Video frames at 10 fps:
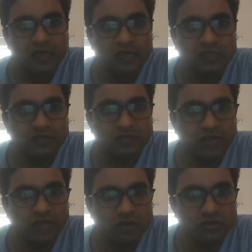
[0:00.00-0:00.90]
So you
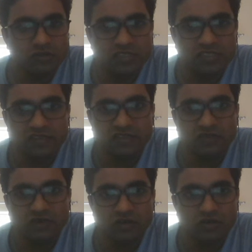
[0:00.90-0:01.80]
can also see,
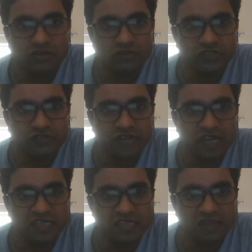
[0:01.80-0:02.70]
you can also
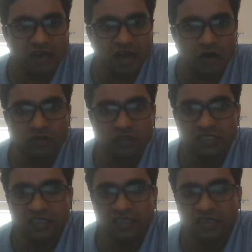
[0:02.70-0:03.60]
visualize how
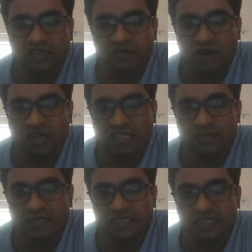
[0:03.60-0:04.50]
the water is
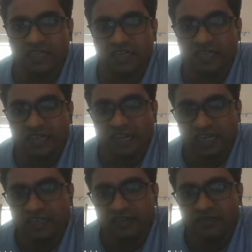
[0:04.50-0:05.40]
basically
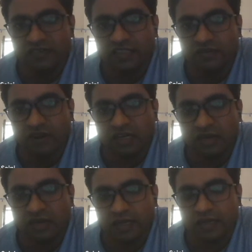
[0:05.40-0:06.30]
interacting with the
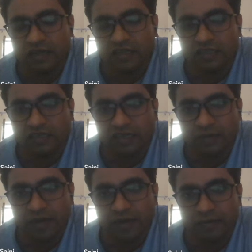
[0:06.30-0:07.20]
the
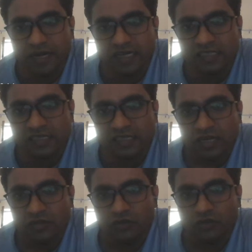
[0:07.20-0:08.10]
turbine blades
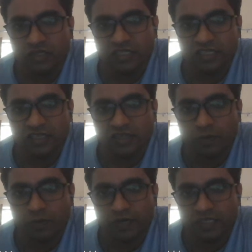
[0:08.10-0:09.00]
during the
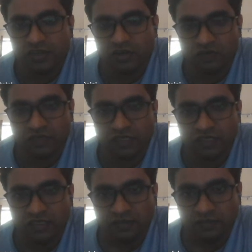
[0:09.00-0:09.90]
operation of the